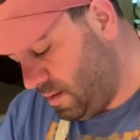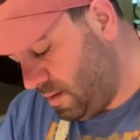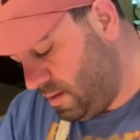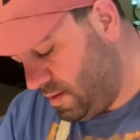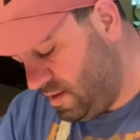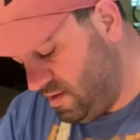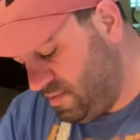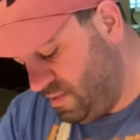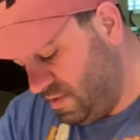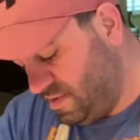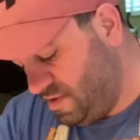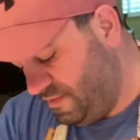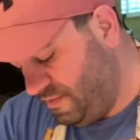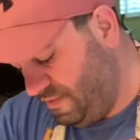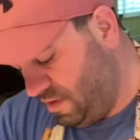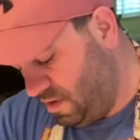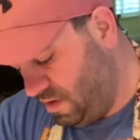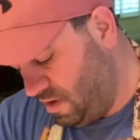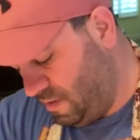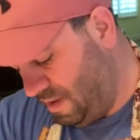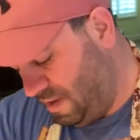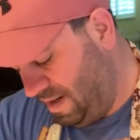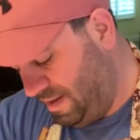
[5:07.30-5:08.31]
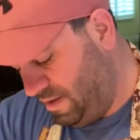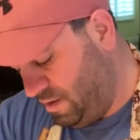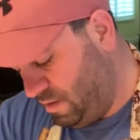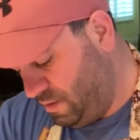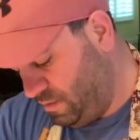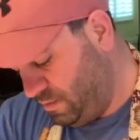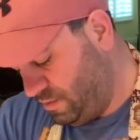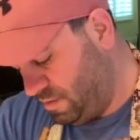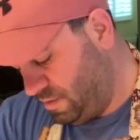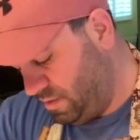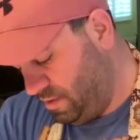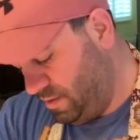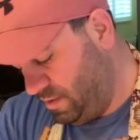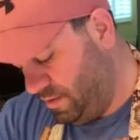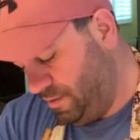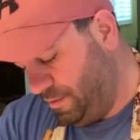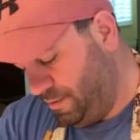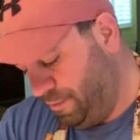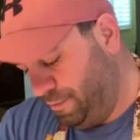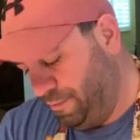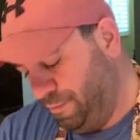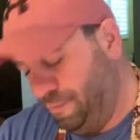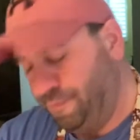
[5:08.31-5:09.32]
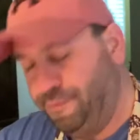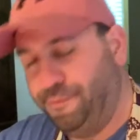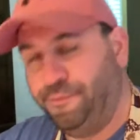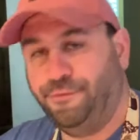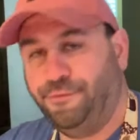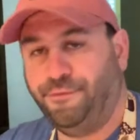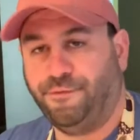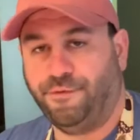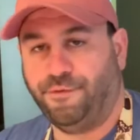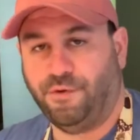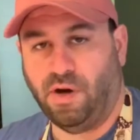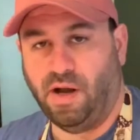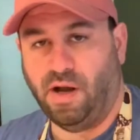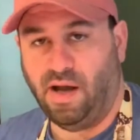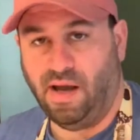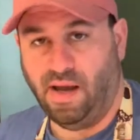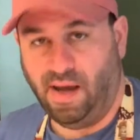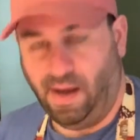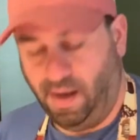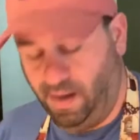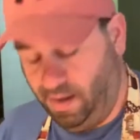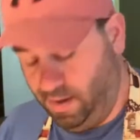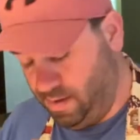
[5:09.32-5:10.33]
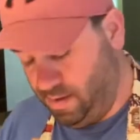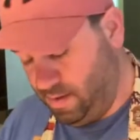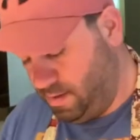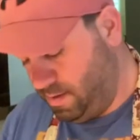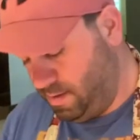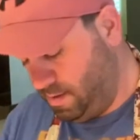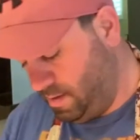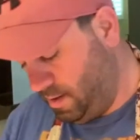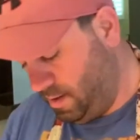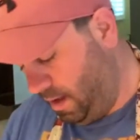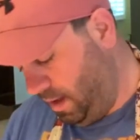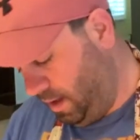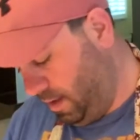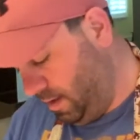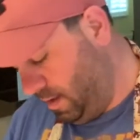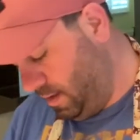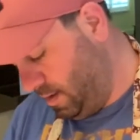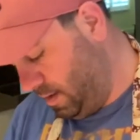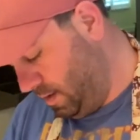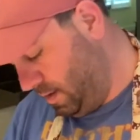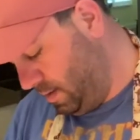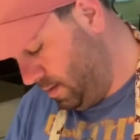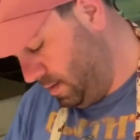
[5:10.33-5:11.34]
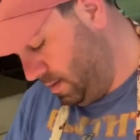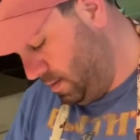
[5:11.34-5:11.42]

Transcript: As most of you know, I don't fry anything.